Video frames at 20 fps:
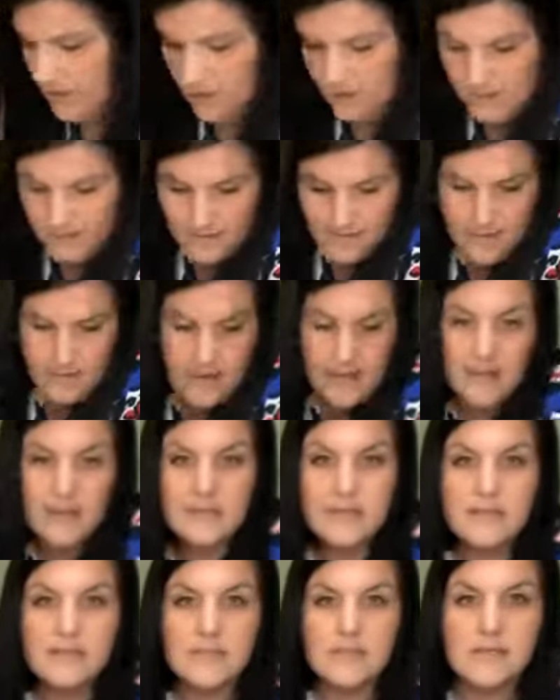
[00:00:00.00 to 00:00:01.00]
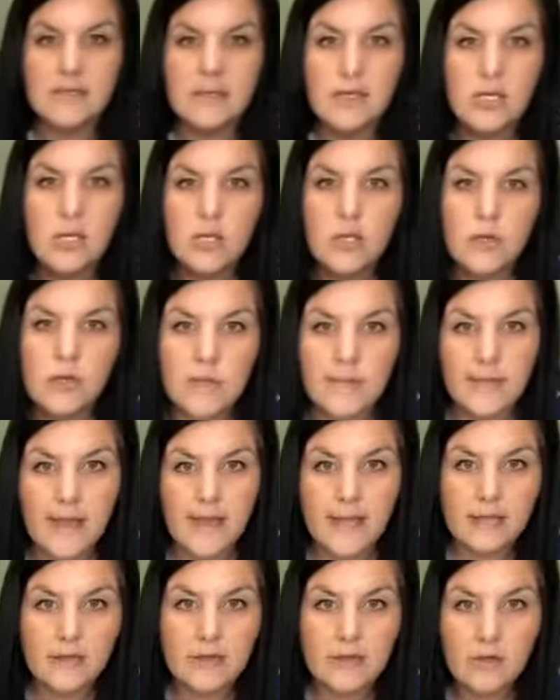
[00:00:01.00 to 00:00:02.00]
in on this. You can
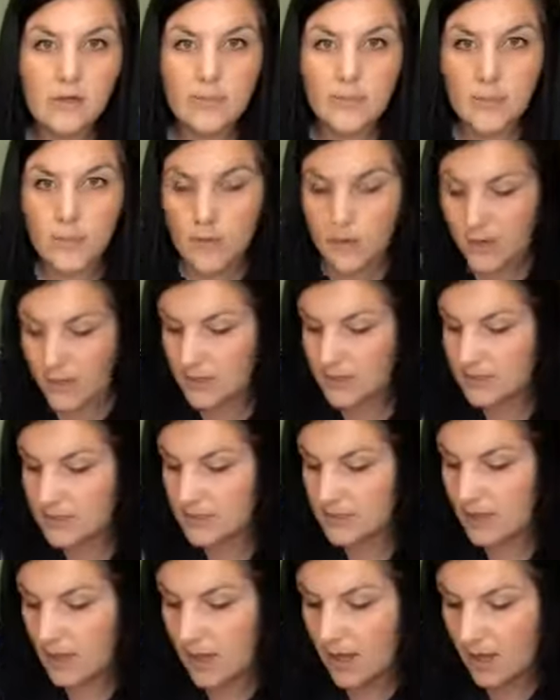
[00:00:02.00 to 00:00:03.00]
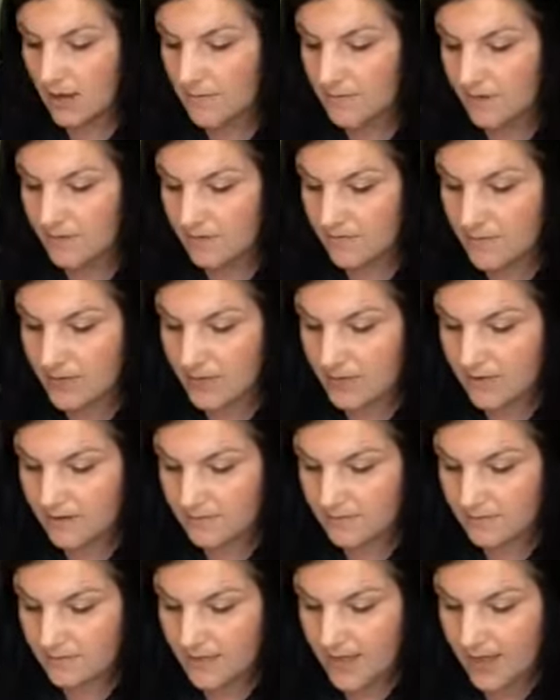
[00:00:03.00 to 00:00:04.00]
make little boards of
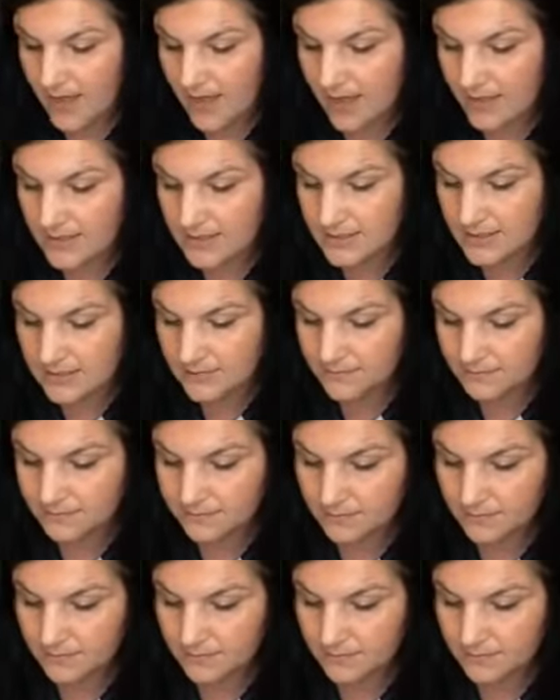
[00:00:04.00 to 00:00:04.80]
American flags.